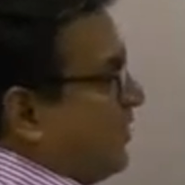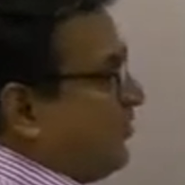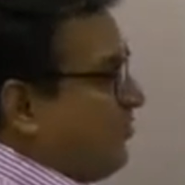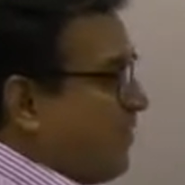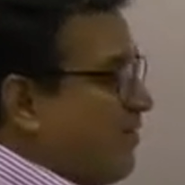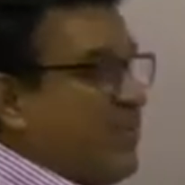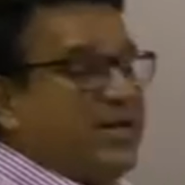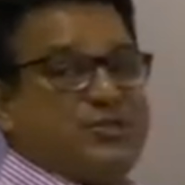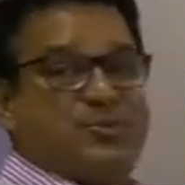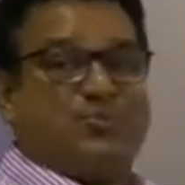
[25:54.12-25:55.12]

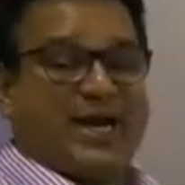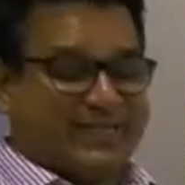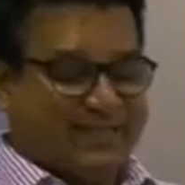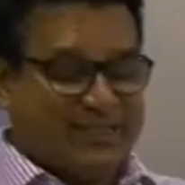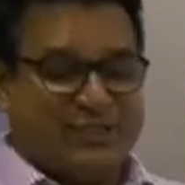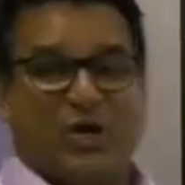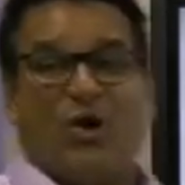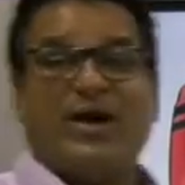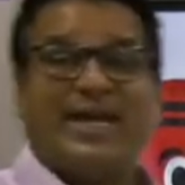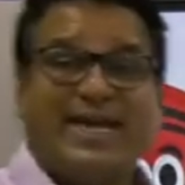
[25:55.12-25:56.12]
remember to practice
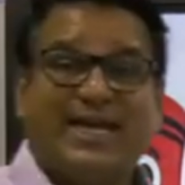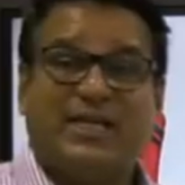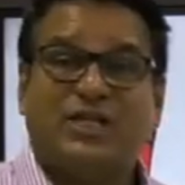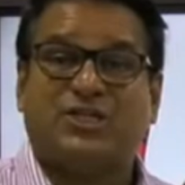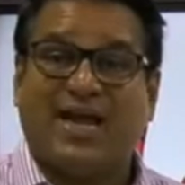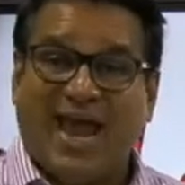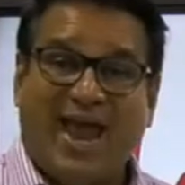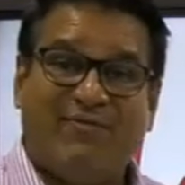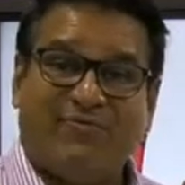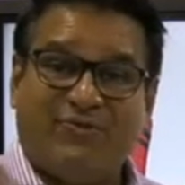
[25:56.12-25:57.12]
your English
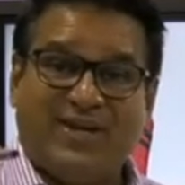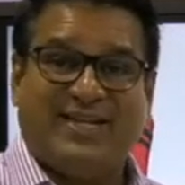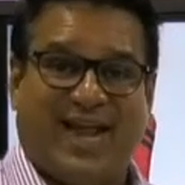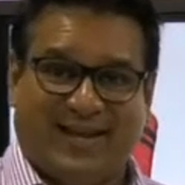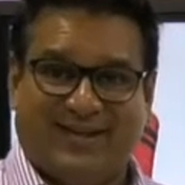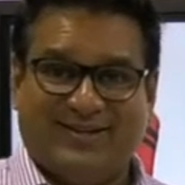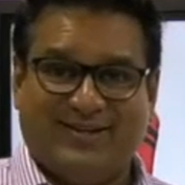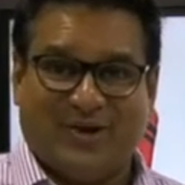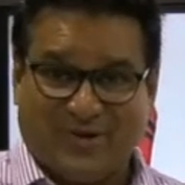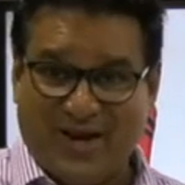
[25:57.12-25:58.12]
every day.
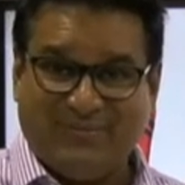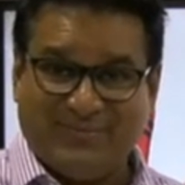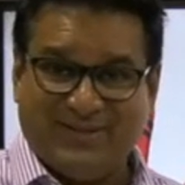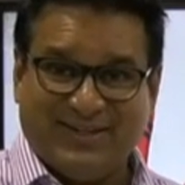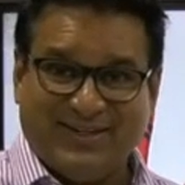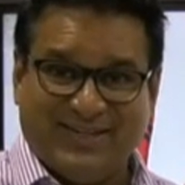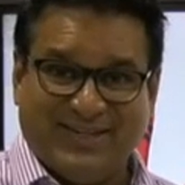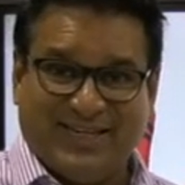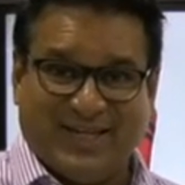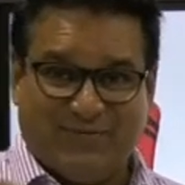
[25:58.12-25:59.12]
Okay?
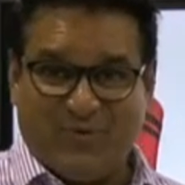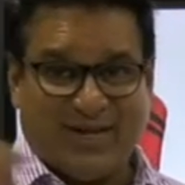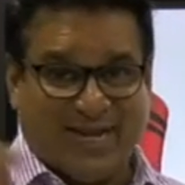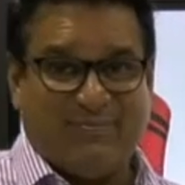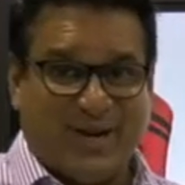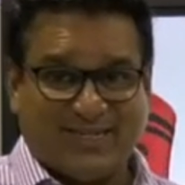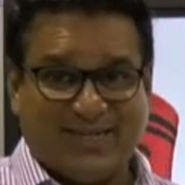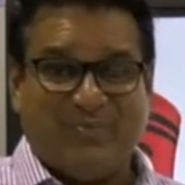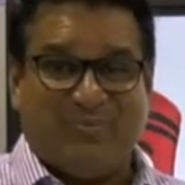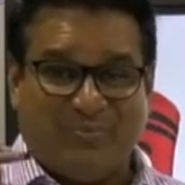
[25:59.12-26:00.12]
If you want to get
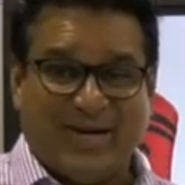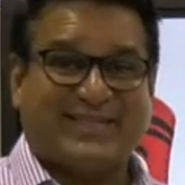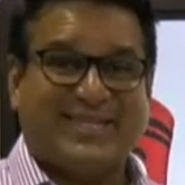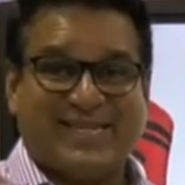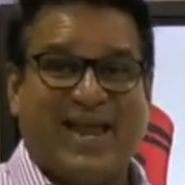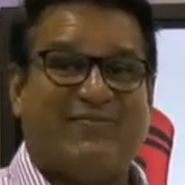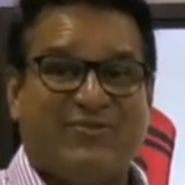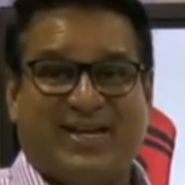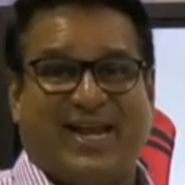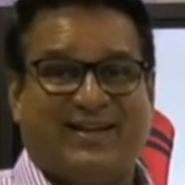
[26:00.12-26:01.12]
better, practice
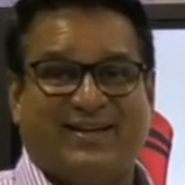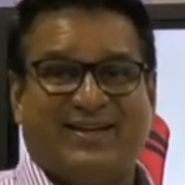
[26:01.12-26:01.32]
every day.